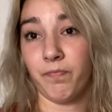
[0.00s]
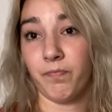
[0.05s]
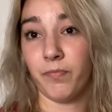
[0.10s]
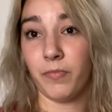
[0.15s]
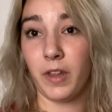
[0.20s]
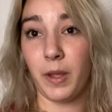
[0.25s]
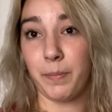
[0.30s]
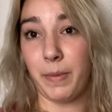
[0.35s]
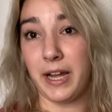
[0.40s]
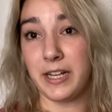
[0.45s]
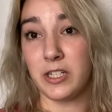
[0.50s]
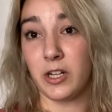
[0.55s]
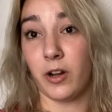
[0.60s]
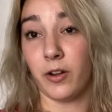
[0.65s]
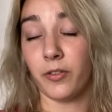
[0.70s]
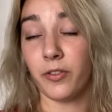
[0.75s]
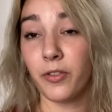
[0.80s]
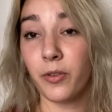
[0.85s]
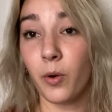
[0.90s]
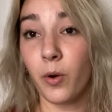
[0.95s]
my
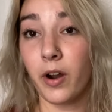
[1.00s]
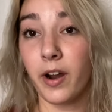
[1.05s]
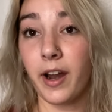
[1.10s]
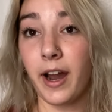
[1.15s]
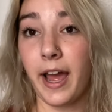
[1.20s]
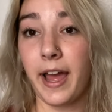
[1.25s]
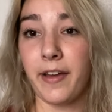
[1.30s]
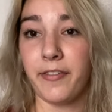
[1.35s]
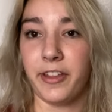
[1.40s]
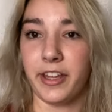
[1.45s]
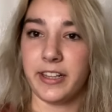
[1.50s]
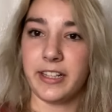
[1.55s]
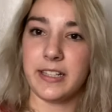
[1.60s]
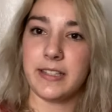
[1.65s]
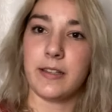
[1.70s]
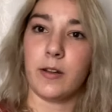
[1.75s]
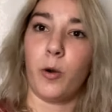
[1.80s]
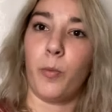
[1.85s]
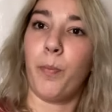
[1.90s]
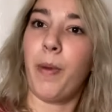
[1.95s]
dog Thor, I have like
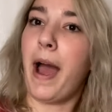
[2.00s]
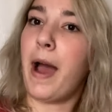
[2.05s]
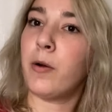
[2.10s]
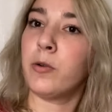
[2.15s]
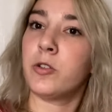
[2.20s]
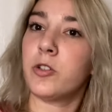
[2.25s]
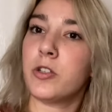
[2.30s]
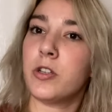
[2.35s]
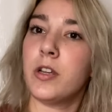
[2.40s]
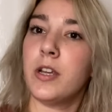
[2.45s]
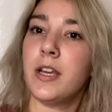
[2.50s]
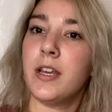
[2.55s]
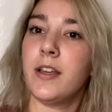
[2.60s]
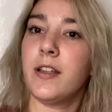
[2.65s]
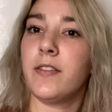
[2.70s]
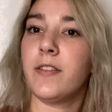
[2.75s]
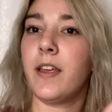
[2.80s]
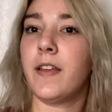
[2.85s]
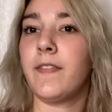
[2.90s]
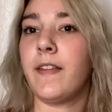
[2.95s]
this little pouch
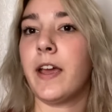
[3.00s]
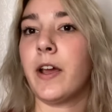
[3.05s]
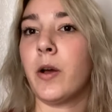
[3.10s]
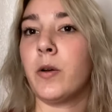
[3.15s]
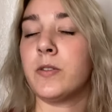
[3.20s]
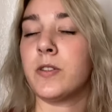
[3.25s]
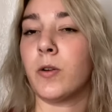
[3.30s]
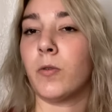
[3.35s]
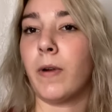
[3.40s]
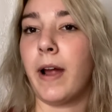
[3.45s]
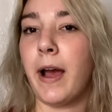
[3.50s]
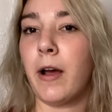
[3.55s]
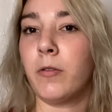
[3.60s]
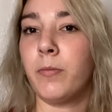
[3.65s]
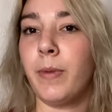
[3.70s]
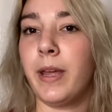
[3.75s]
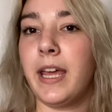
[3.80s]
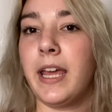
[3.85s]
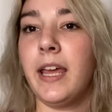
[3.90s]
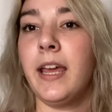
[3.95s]
thing that goes around
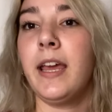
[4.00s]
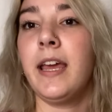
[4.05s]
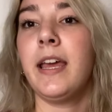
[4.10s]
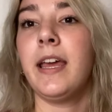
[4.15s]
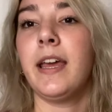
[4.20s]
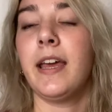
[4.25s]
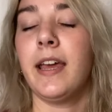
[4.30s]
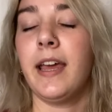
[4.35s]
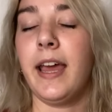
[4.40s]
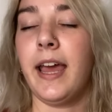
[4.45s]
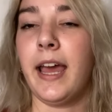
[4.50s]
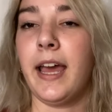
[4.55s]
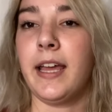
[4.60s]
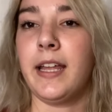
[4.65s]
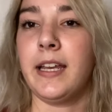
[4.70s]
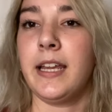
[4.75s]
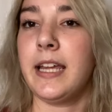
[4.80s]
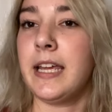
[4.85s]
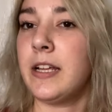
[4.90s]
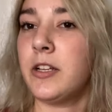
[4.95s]
me,
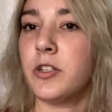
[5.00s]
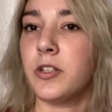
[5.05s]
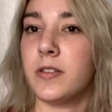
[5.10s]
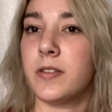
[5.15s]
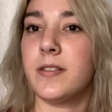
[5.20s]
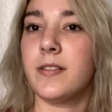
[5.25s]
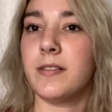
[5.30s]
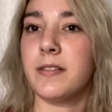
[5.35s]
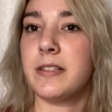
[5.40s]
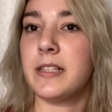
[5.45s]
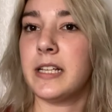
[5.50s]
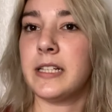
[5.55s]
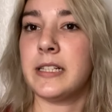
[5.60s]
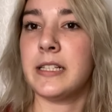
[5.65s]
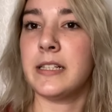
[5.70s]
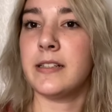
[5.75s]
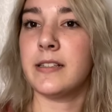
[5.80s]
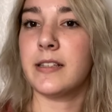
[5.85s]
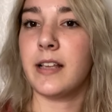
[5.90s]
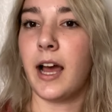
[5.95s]
and he just sits
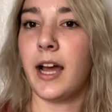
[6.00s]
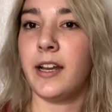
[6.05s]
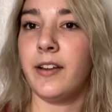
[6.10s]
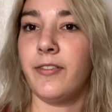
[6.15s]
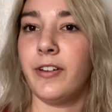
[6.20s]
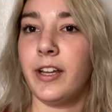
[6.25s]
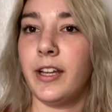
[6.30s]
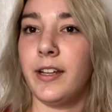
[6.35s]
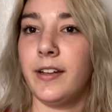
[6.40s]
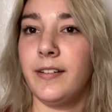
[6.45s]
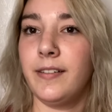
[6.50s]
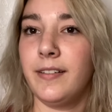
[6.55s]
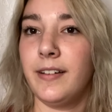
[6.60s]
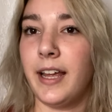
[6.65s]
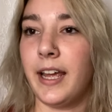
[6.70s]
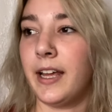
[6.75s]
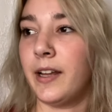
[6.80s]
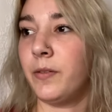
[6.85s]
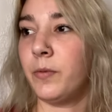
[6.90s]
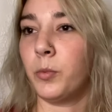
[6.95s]
inside of it
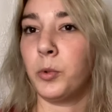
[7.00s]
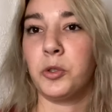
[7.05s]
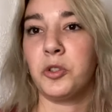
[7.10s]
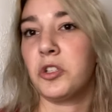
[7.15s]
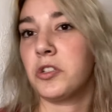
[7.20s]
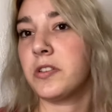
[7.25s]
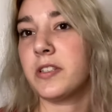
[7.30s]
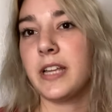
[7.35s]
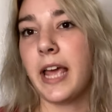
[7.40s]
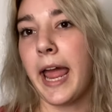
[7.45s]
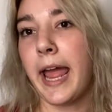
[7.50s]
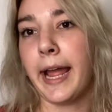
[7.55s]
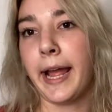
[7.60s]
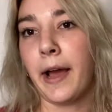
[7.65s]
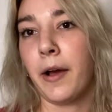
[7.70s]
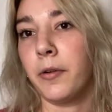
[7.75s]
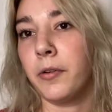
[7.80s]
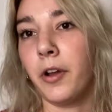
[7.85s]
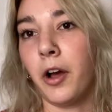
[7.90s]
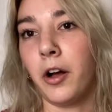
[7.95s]
and will just hang
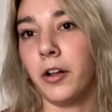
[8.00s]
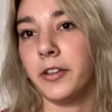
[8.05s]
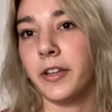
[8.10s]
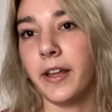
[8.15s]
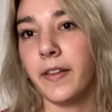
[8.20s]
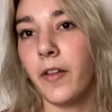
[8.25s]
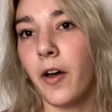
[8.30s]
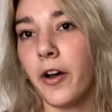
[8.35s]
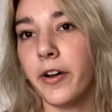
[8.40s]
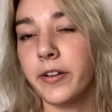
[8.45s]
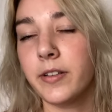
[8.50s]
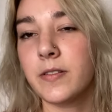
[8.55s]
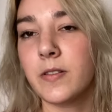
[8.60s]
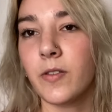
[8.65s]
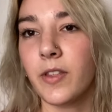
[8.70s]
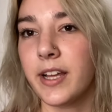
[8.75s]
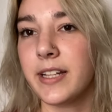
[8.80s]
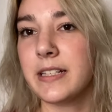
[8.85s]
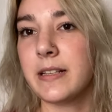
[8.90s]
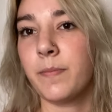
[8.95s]
out all day long. So
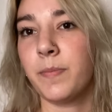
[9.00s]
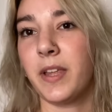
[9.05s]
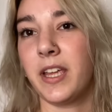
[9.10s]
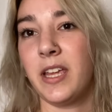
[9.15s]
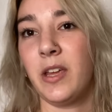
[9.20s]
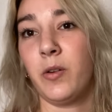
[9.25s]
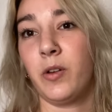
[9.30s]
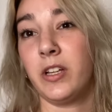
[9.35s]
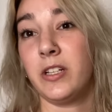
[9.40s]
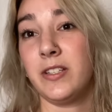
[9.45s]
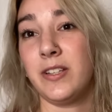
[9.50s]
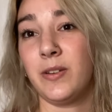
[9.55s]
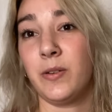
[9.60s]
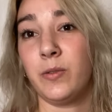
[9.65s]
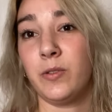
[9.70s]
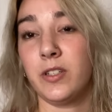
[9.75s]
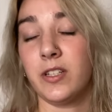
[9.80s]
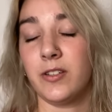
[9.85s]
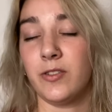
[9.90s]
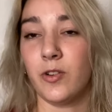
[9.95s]
that's something you could do
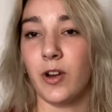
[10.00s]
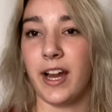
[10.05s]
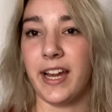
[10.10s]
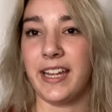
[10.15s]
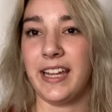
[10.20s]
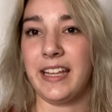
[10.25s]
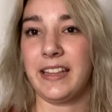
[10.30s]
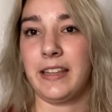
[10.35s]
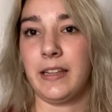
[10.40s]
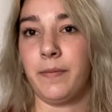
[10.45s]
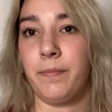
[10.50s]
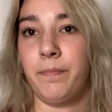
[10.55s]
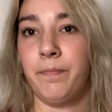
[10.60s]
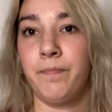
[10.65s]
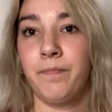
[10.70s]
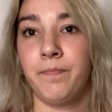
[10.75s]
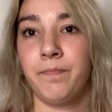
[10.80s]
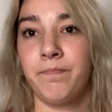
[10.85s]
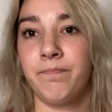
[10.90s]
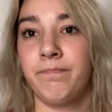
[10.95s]
to try and get them
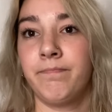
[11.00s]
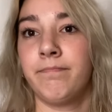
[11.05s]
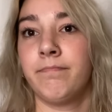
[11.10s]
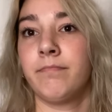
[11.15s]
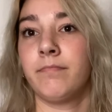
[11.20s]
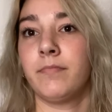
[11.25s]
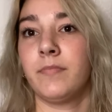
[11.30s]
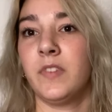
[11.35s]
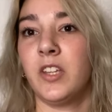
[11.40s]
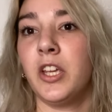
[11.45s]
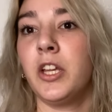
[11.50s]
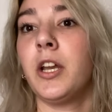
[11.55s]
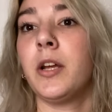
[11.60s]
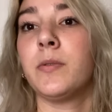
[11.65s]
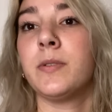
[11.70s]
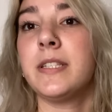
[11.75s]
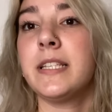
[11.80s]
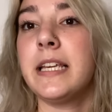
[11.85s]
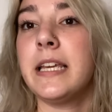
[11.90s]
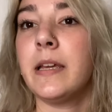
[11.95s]

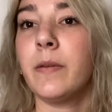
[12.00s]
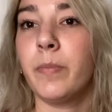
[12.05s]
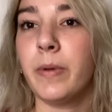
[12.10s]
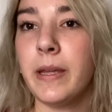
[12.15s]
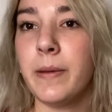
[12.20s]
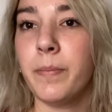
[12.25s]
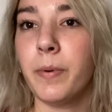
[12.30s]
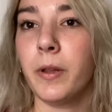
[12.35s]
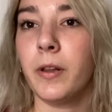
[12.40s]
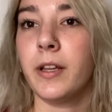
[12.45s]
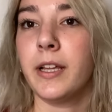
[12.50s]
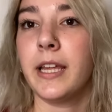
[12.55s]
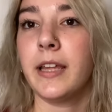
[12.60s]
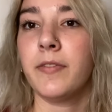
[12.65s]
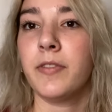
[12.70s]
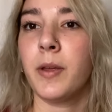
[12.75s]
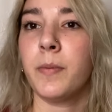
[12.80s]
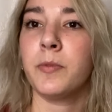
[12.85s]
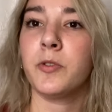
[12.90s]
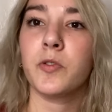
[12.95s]
seeing people and
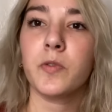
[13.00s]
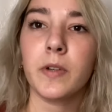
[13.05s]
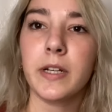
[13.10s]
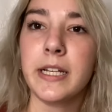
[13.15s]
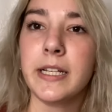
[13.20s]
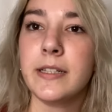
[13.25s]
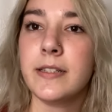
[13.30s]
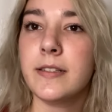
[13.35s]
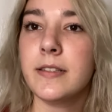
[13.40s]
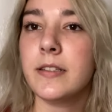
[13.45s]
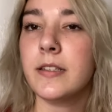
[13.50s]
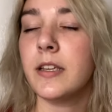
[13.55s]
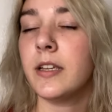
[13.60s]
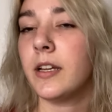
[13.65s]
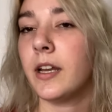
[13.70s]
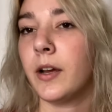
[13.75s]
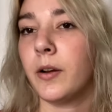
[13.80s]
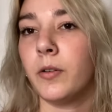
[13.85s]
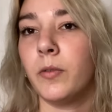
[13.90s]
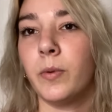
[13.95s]
give them treats,
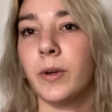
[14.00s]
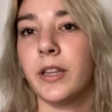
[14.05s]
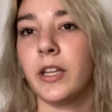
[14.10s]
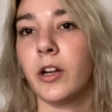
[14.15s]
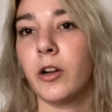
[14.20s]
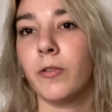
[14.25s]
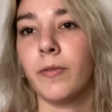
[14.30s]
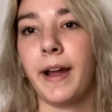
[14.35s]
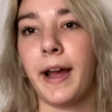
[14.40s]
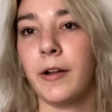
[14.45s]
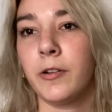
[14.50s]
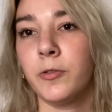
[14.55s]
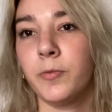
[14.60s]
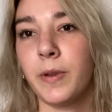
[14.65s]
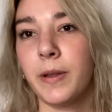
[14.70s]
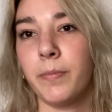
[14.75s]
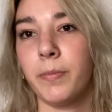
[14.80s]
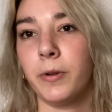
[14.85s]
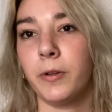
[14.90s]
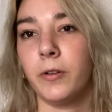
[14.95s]
when they're around
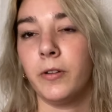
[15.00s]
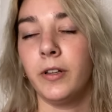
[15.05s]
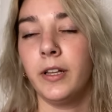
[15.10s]
people.